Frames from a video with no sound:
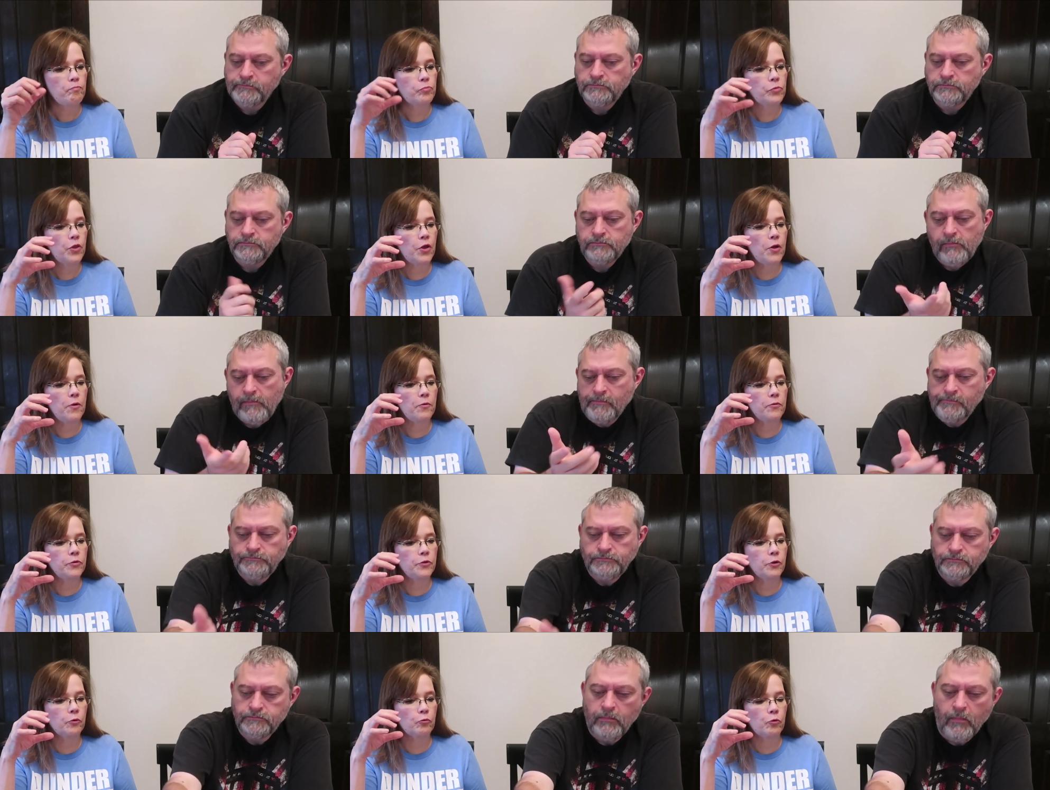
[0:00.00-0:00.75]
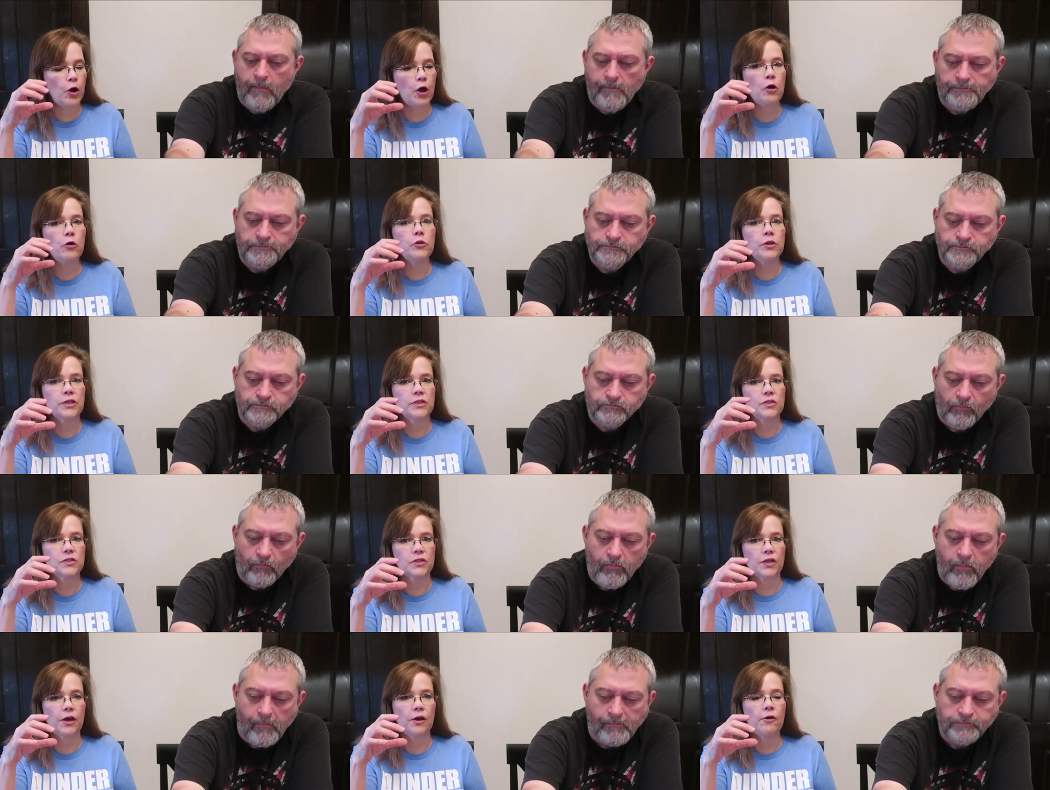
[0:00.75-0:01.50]
Speaker 1: The, the roll
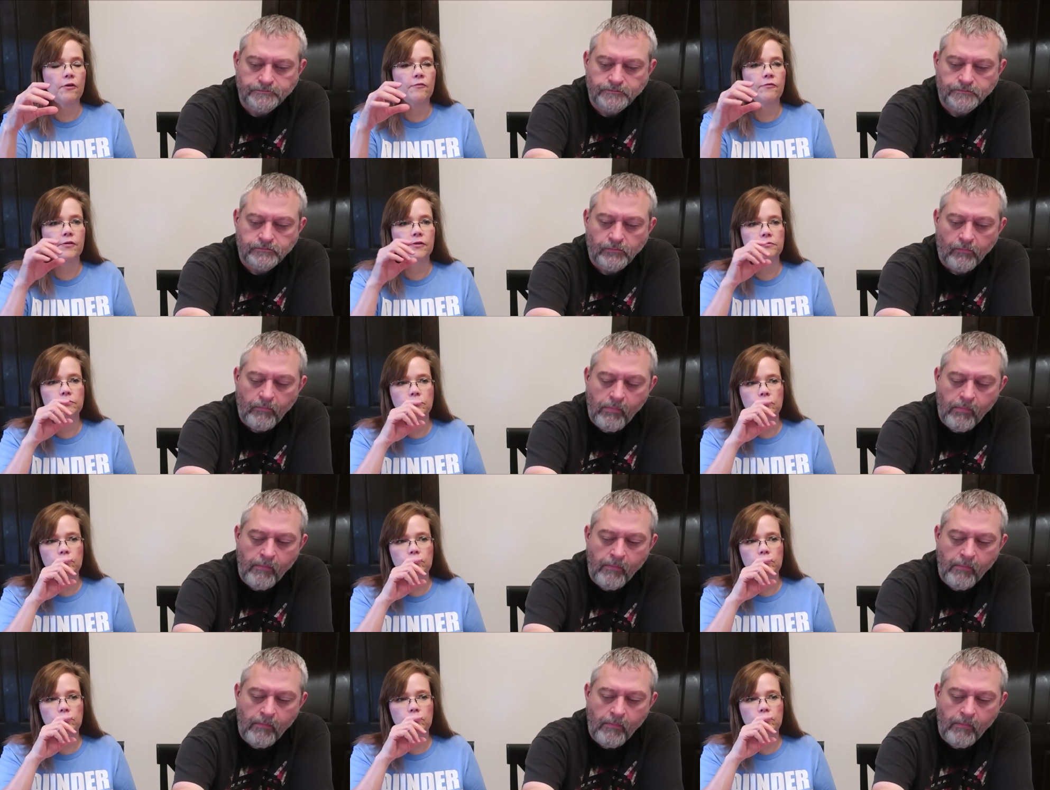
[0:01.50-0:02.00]
itself